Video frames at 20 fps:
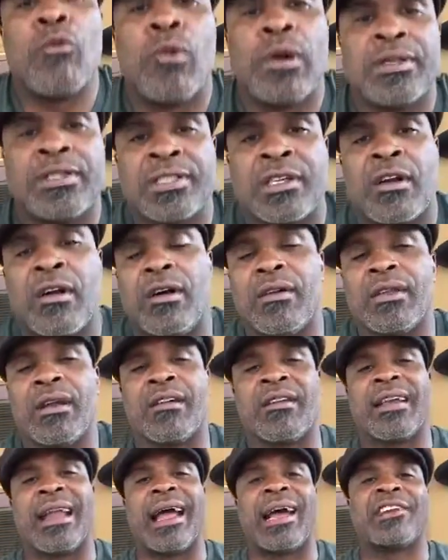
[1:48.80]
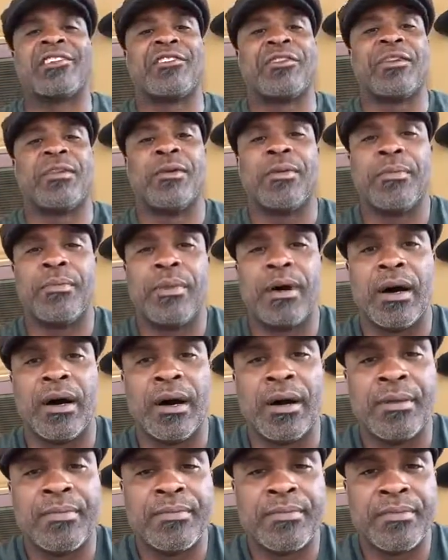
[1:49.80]
what's called our national
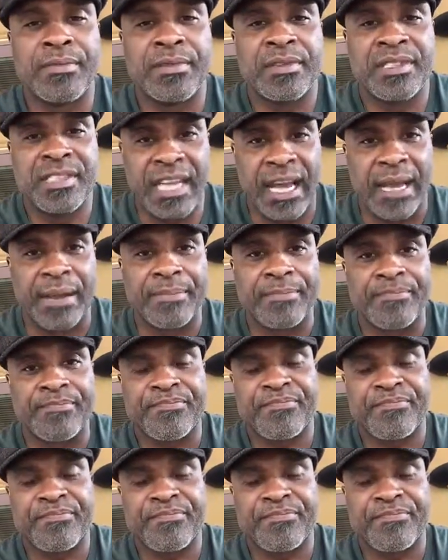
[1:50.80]
debt.